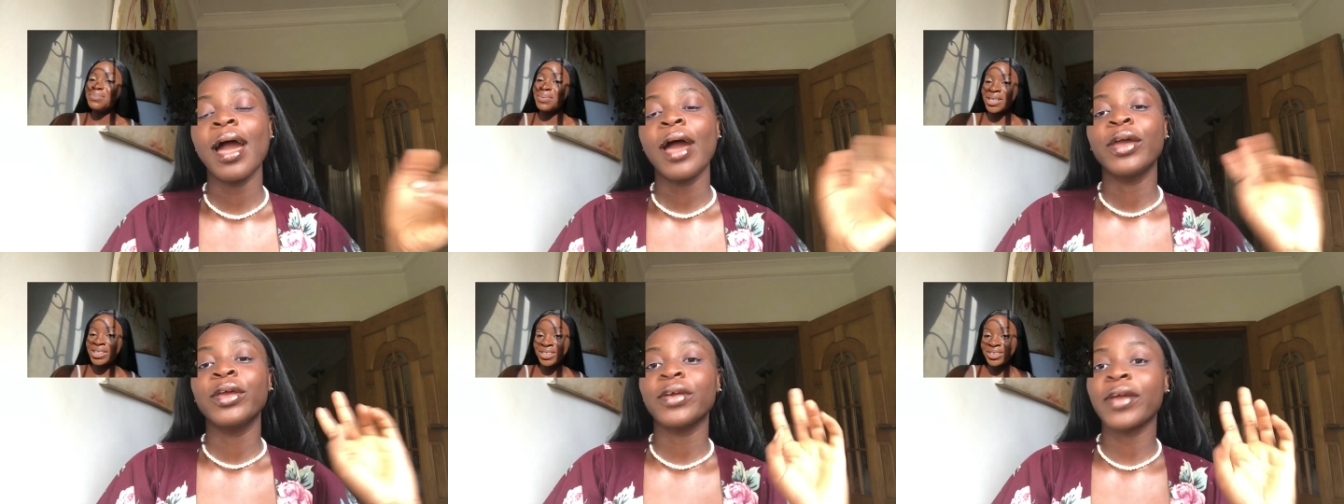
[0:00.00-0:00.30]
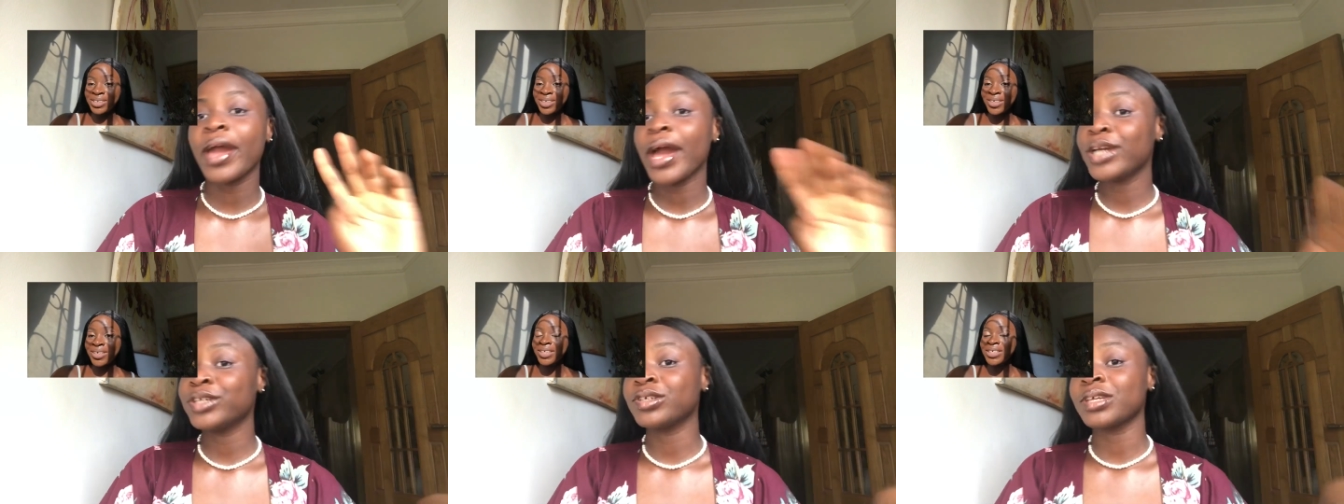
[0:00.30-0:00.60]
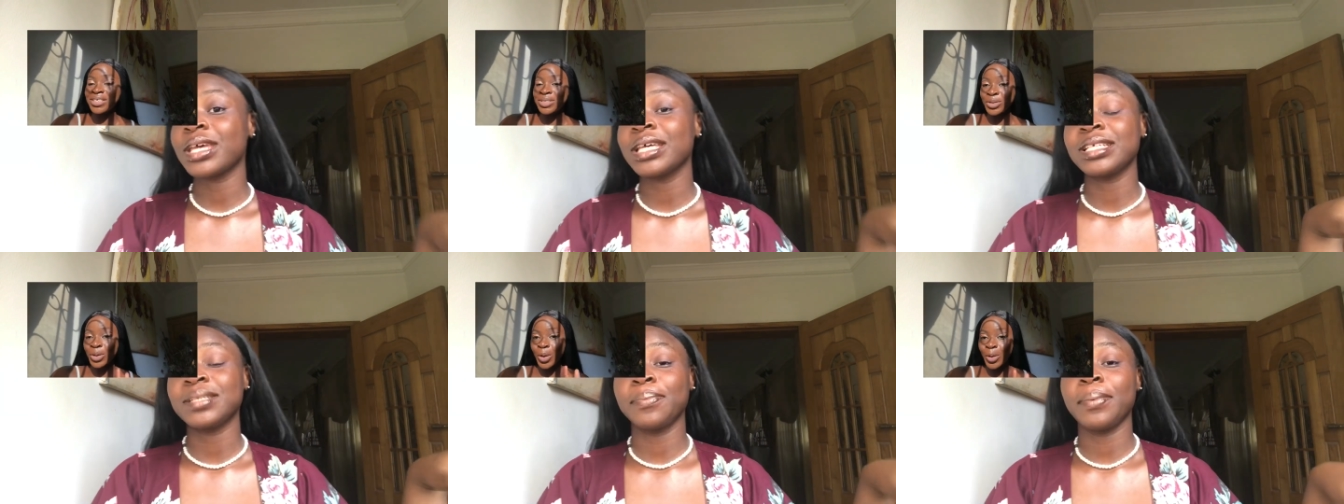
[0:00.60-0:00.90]
you guys should
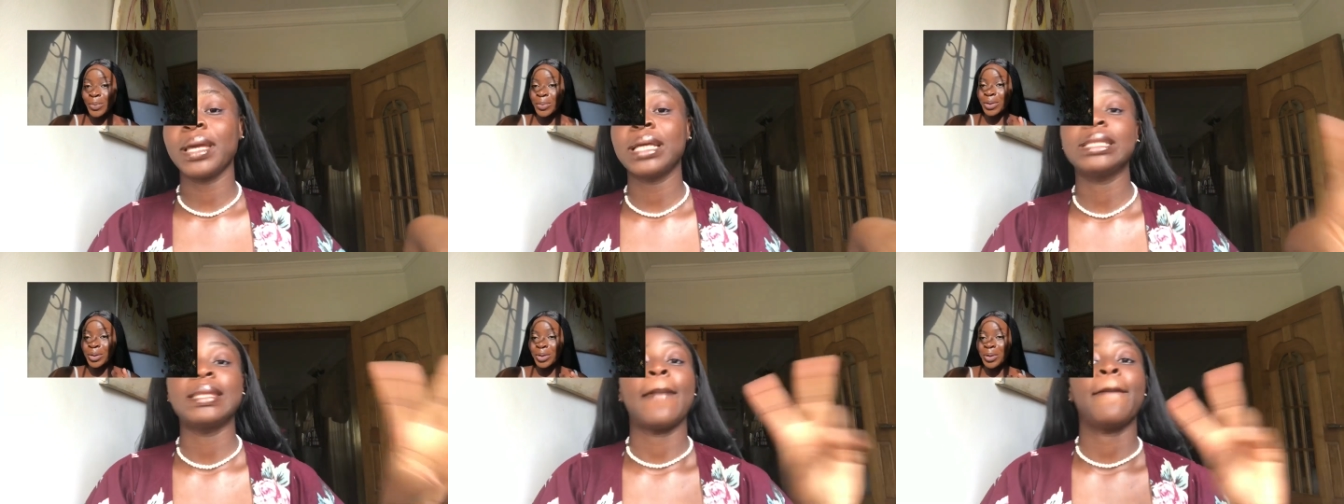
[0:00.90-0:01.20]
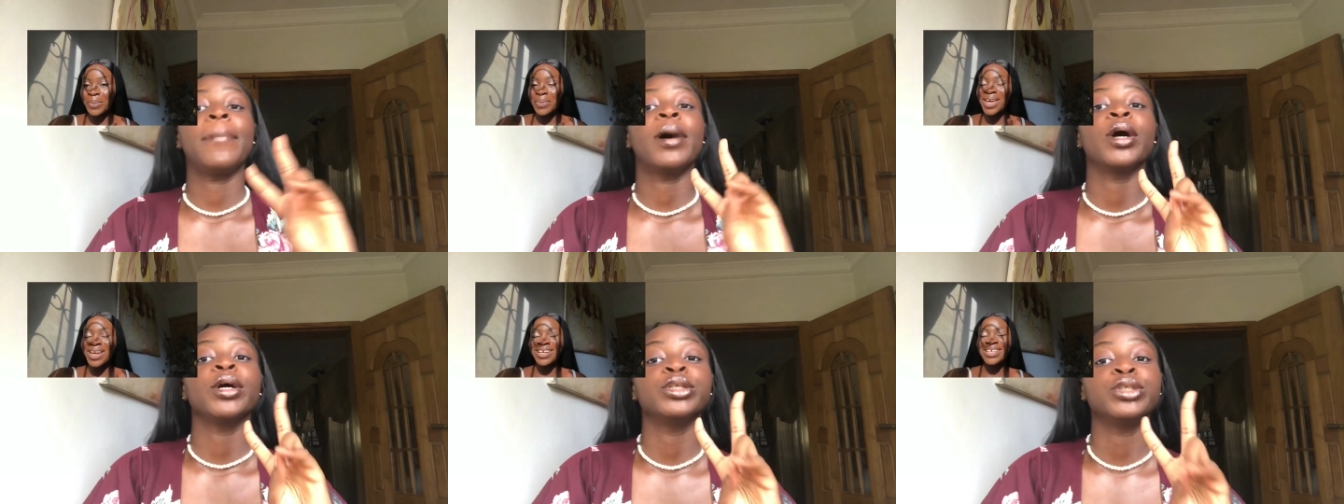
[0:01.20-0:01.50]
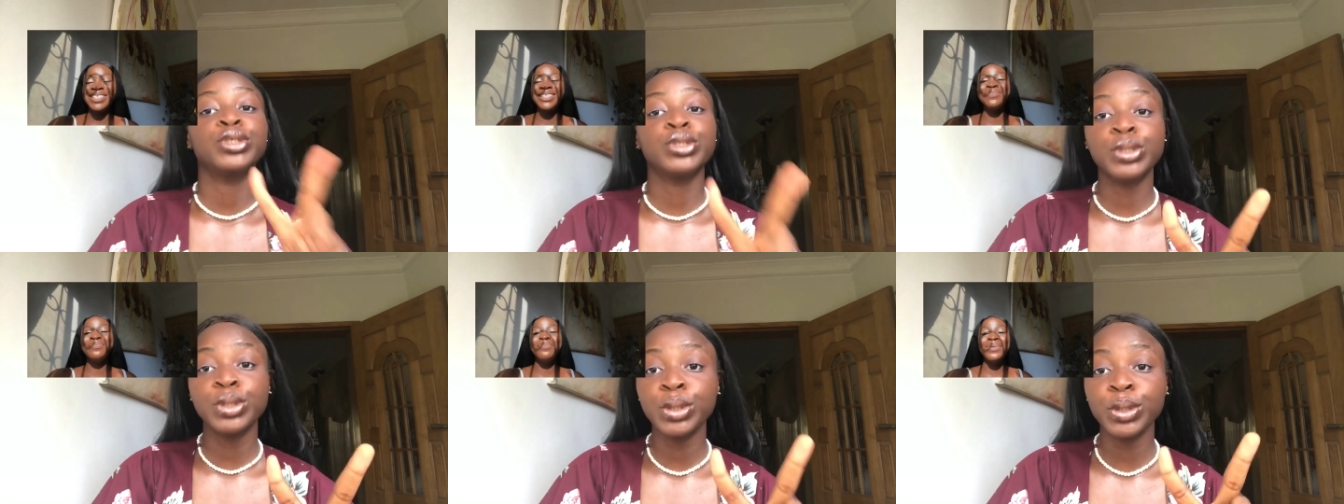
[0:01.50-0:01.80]
expect a part
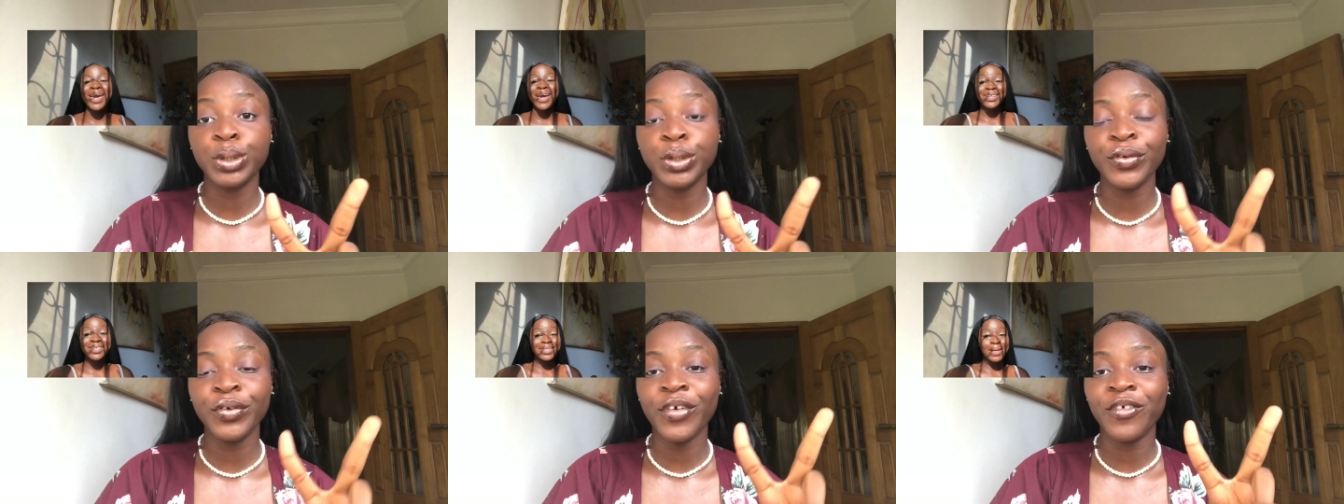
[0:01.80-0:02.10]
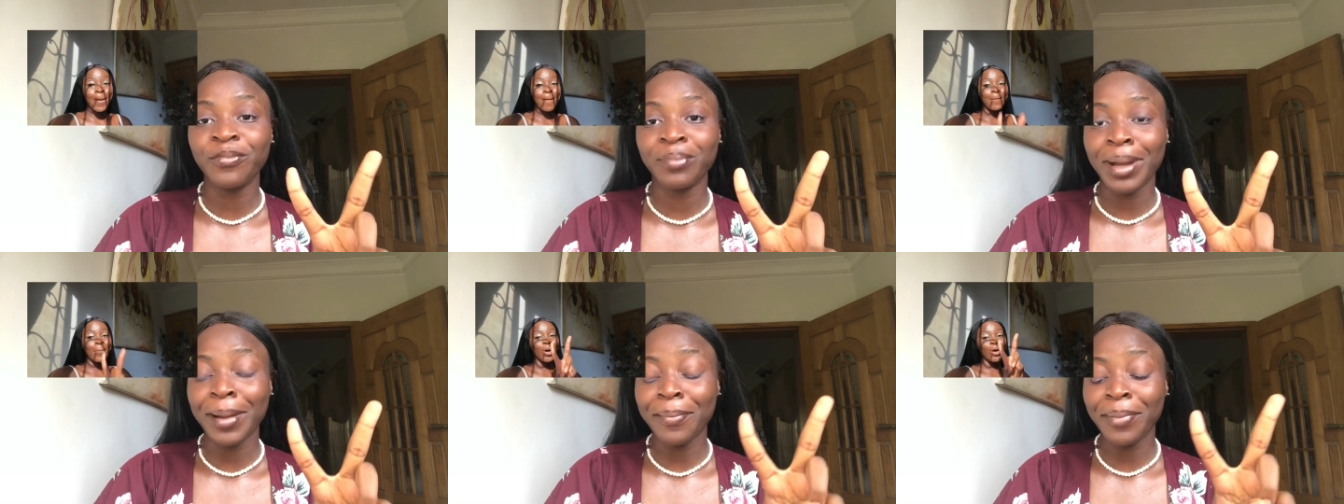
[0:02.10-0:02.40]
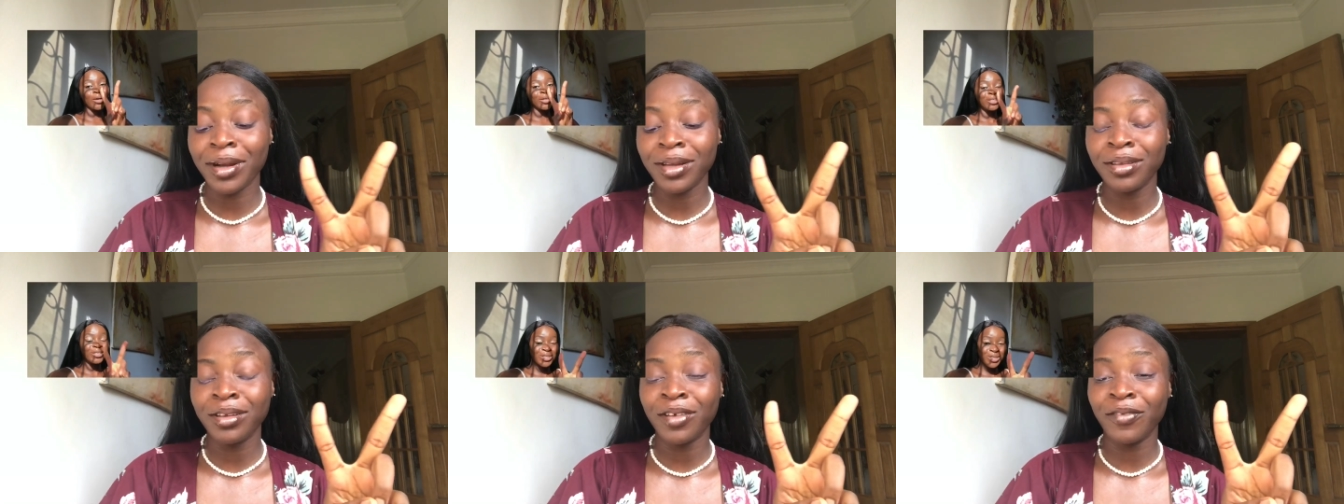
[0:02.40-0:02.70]
2 of my
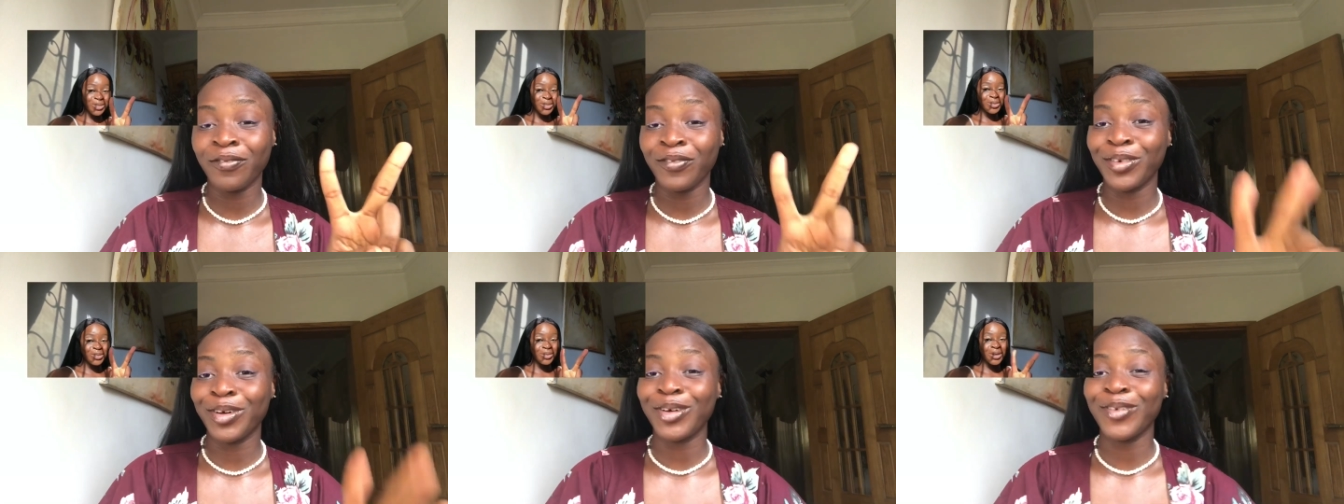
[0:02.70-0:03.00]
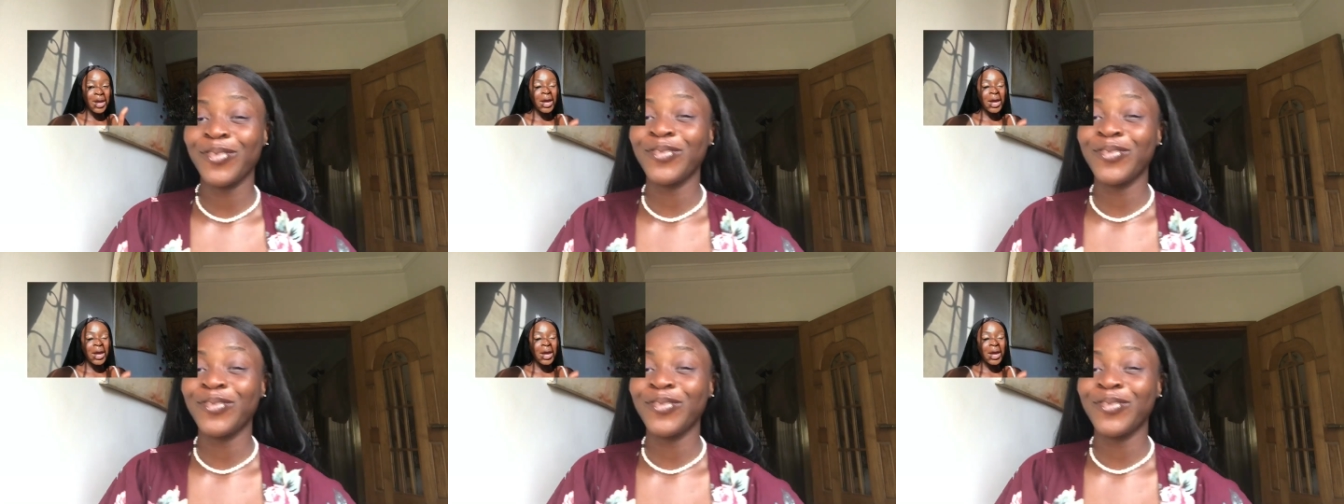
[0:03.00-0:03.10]
birthday vlog.